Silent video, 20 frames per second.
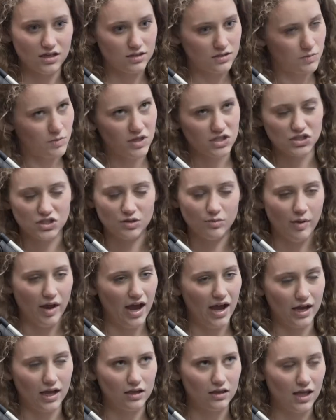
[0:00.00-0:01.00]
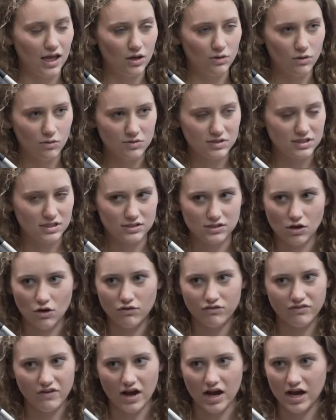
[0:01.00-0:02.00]
especially back in like, what was this,
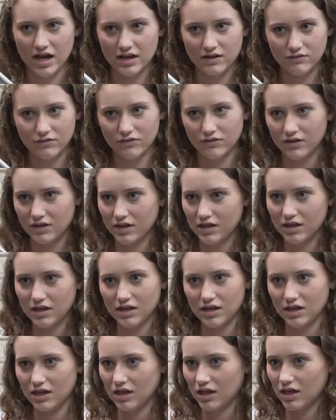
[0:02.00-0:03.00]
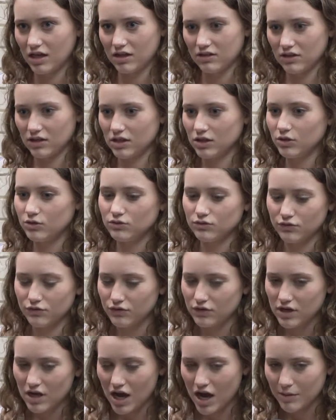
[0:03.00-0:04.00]
05? The
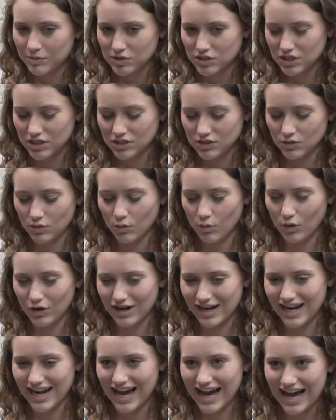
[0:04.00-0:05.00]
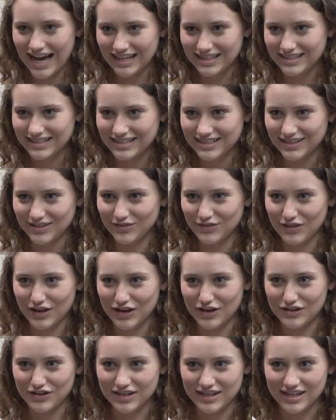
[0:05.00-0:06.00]
gluten-free options were not
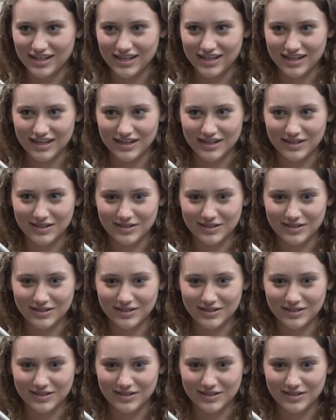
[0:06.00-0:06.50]
very...